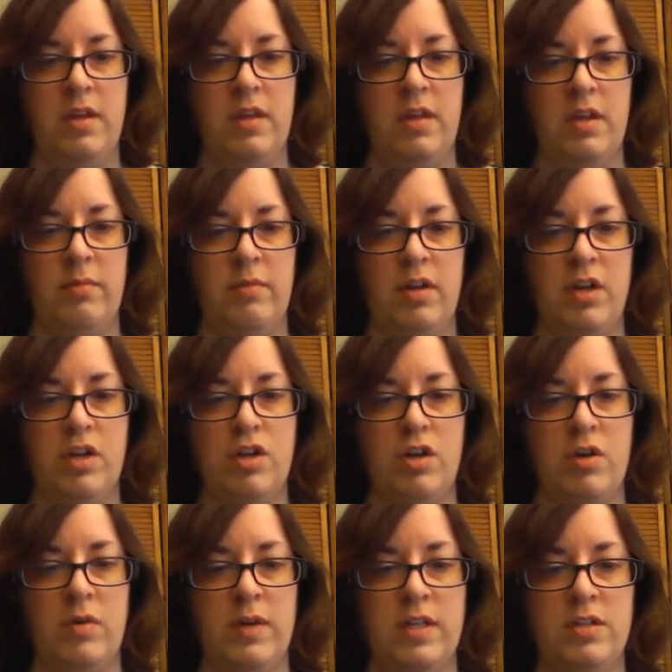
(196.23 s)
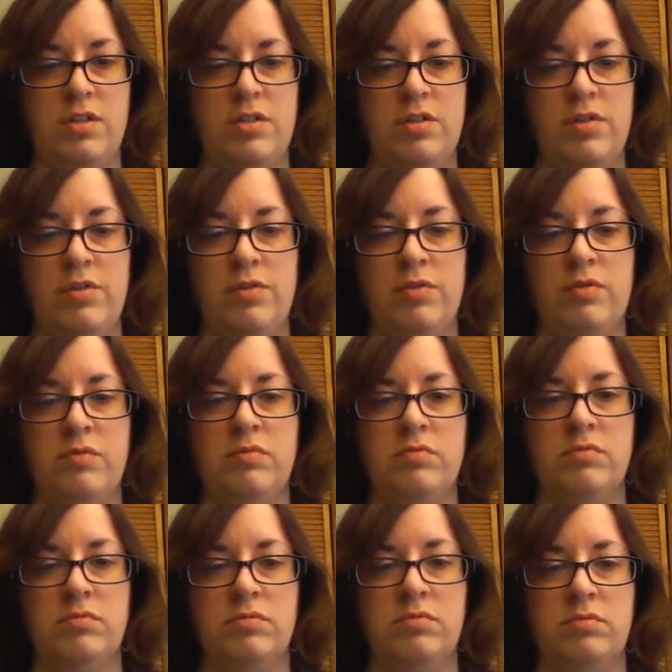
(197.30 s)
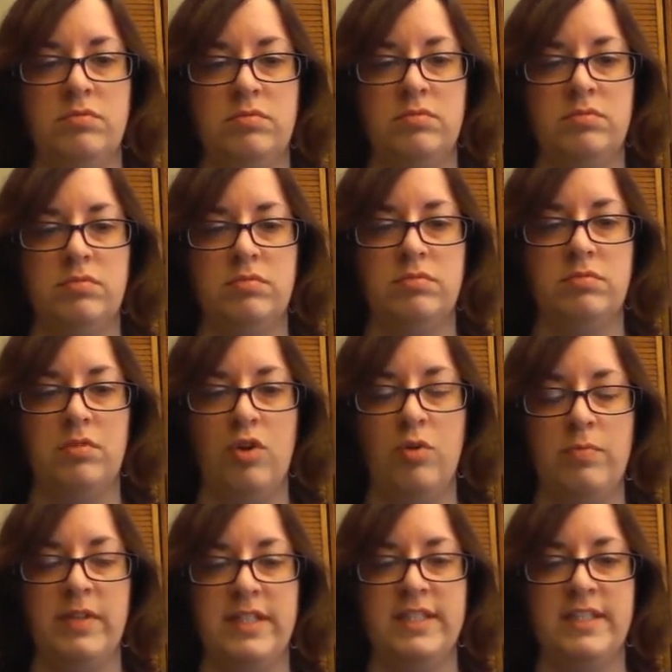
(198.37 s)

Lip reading: I'm going to go into Homeland